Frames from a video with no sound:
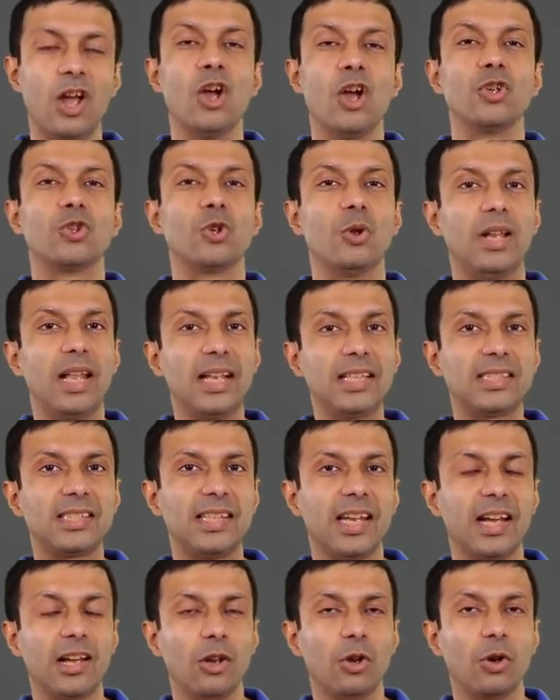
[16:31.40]
So let's
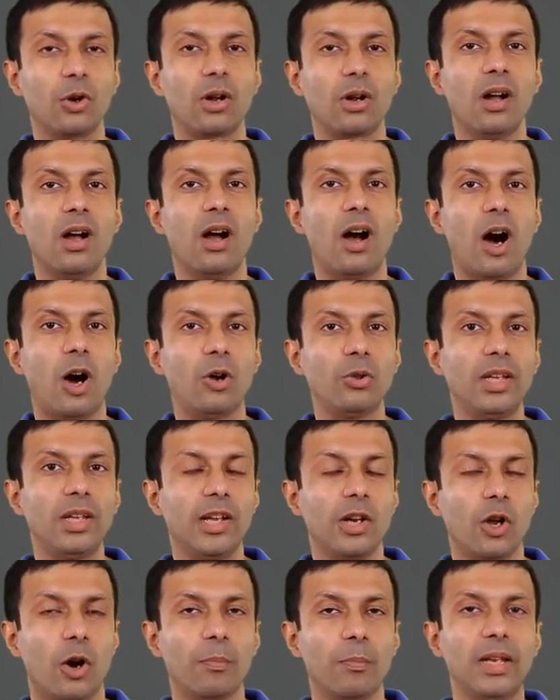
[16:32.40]
take a look how the
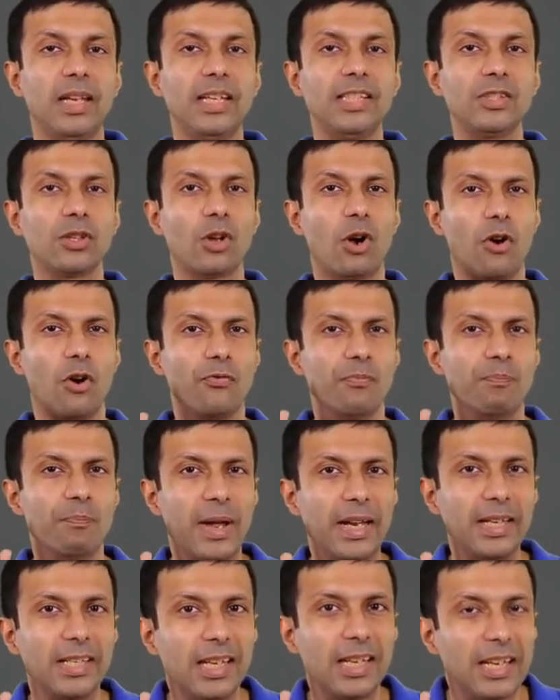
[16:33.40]
anomalies of
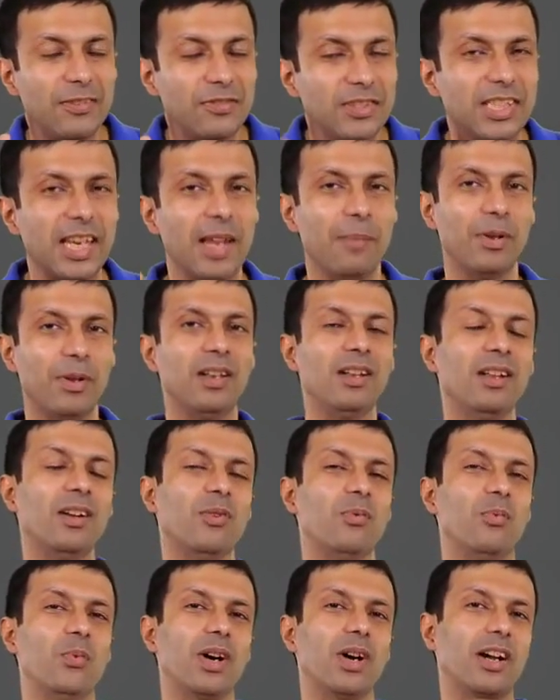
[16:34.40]
Mendeleev's table
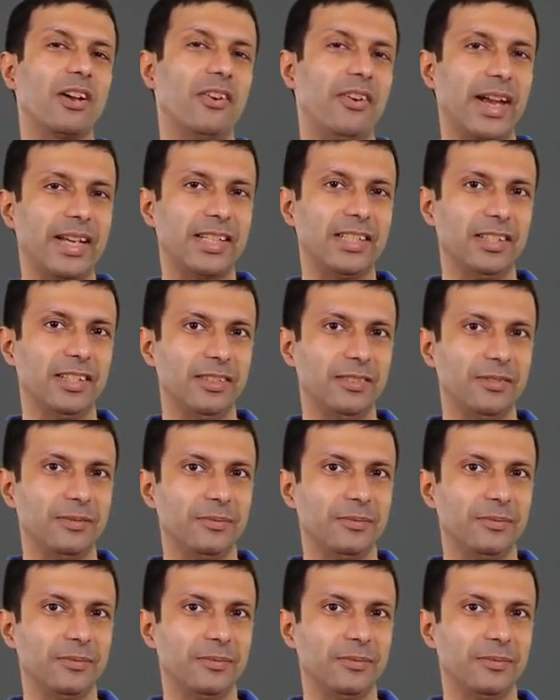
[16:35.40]
were corrected.